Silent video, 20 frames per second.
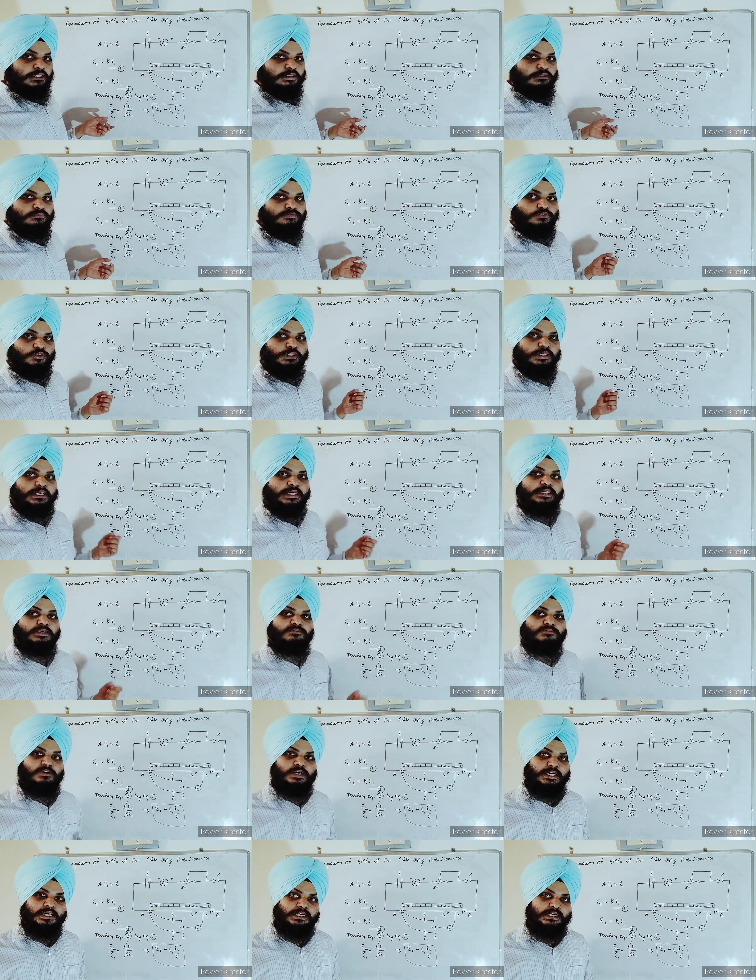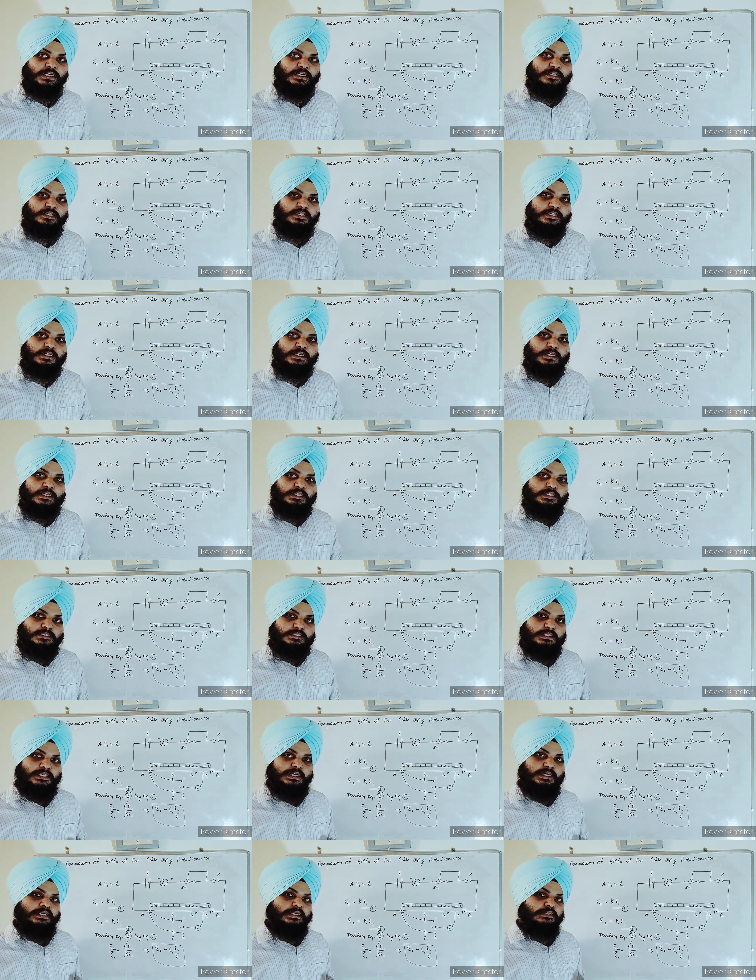we can find
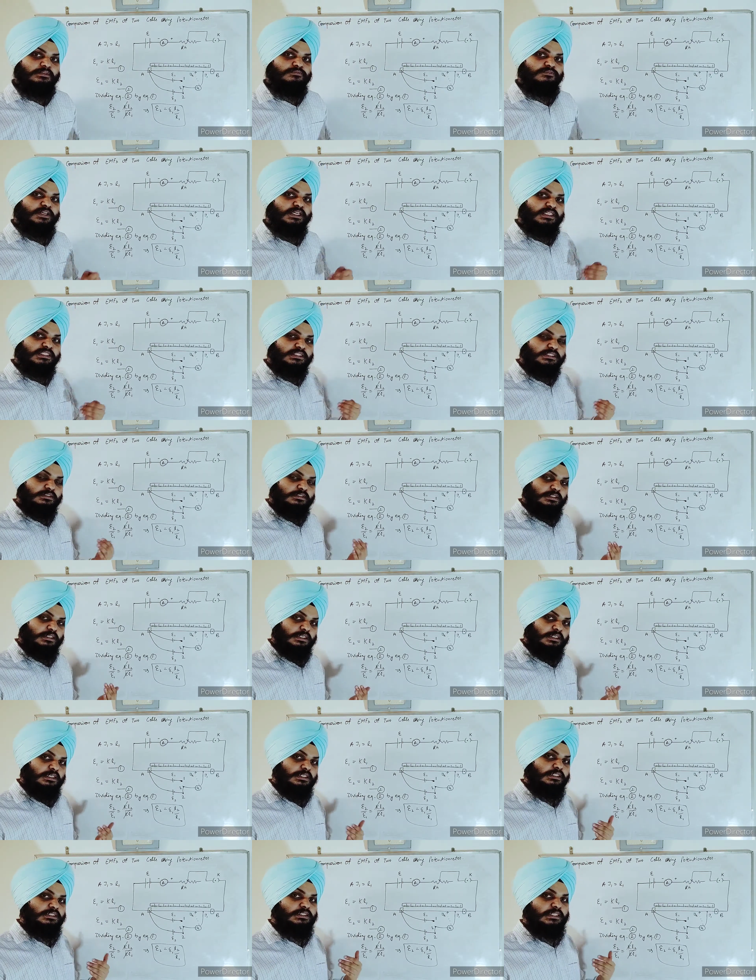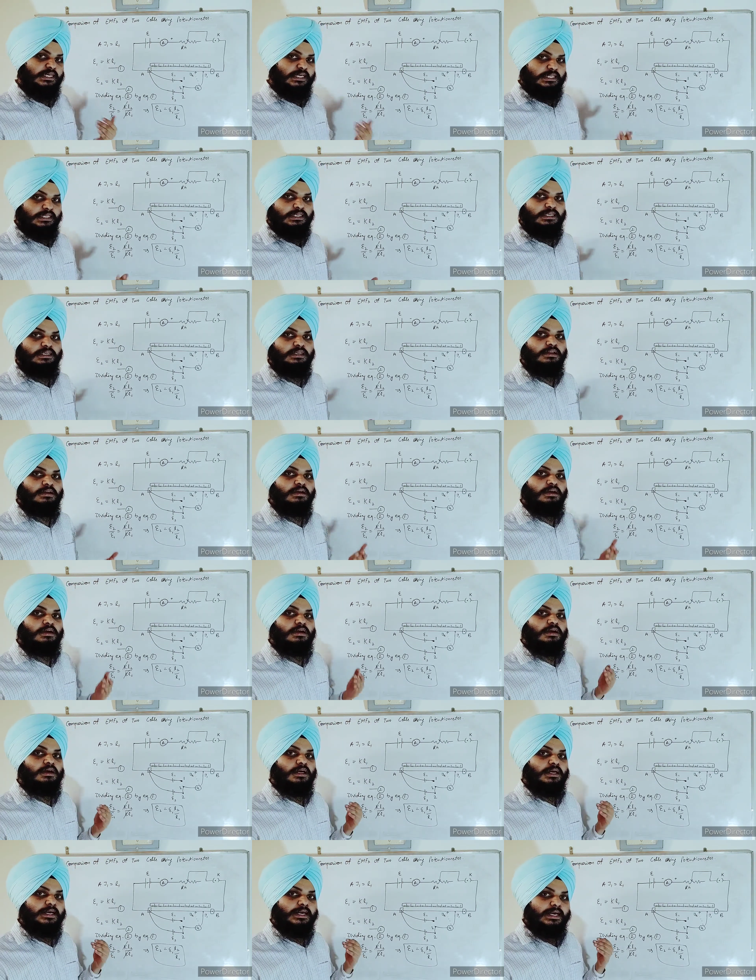that which cell
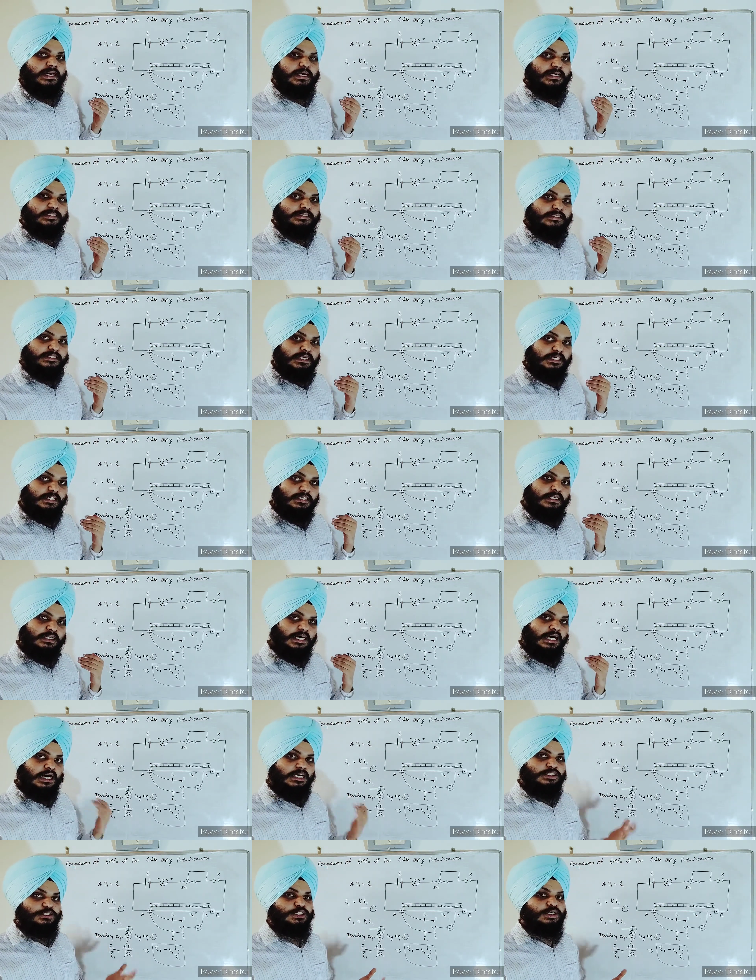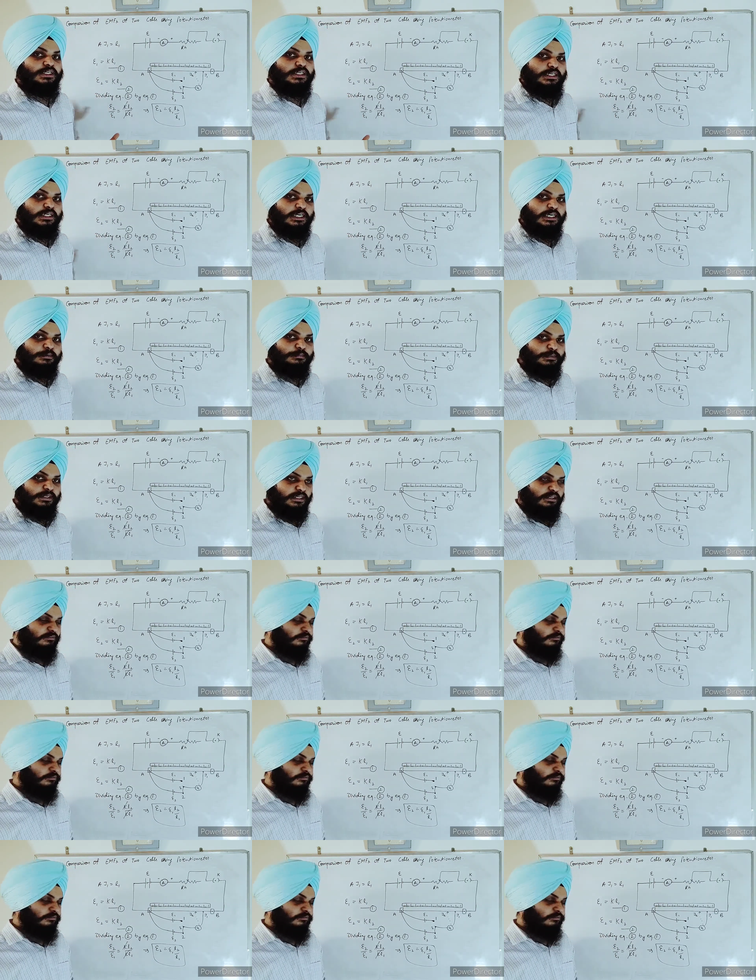has the larger EMF